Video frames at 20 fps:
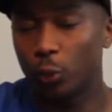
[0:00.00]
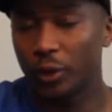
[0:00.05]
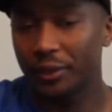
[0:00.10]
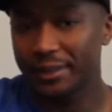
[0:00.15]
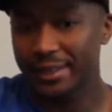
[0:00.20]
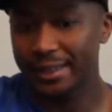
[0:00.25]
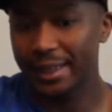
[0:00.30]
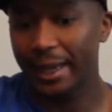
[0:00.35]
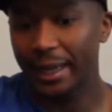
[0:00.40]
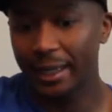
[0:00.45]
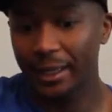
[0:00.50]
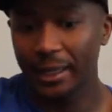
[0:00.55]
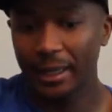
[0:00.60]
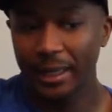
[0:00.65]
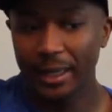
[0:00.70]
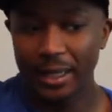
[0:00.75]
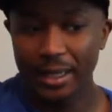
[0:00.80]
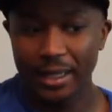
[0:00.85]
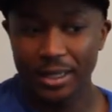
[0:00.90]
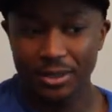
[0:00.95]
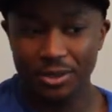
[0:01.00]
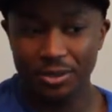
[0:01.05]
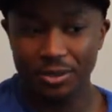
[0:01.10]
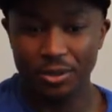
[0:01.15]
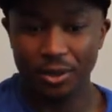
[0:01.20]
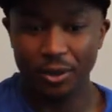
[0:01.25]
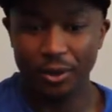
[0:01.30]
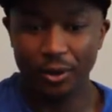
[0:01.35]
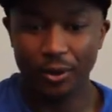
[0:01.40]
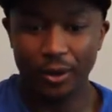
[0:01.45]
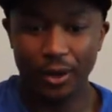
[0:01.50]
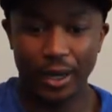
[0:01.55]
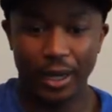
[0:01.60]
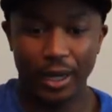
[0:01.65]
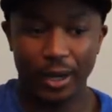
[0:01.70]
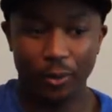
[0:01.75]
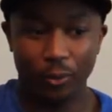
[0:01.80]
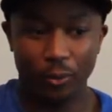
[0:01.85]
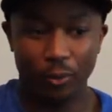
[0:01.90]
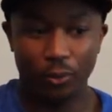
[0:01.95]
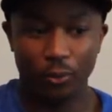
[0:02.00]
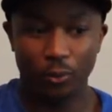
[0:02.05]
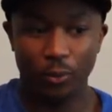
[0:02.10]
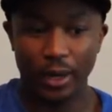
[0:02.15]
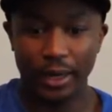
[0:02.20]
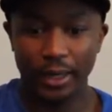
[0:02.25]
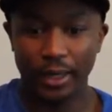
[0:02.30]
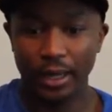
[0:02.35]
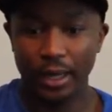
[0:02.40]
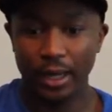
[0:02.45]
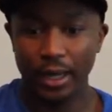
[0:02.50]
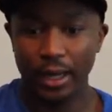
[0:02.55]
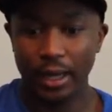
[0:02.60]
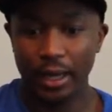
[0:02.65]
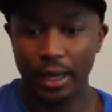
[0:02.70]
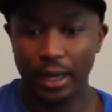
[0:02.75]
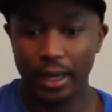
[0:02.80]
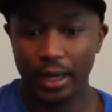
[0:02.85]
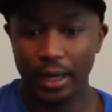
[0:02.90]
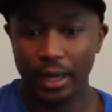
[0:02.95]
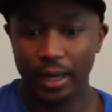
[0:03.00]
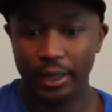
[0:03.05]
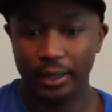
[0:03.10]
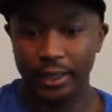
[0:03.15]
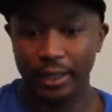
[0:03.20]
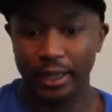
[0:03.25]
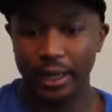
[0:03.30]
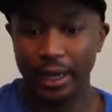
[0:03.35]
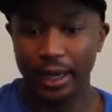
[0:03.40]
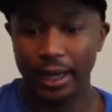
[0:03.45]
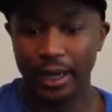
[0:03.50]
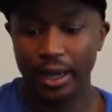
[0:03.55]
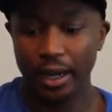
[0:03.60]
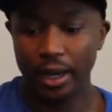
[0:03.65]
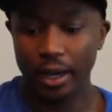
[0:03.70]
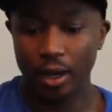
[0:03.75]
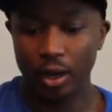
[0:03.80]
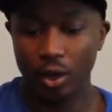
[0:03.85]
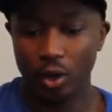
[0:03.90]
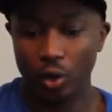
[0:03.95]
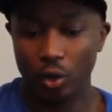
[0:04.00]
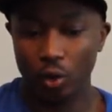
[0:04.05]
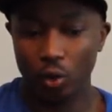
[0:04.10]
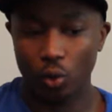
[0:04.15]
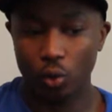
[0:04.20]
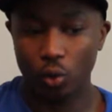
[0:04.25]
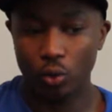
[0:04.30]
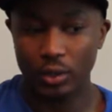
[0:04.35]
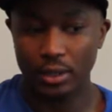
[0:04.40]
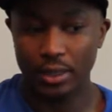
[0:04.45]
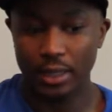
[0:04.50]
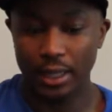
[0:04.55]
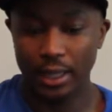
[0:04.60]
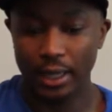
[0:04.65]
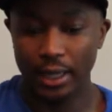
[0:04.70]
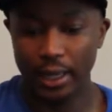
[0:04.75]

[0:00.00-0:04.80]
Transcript: Stain. So when the guy who's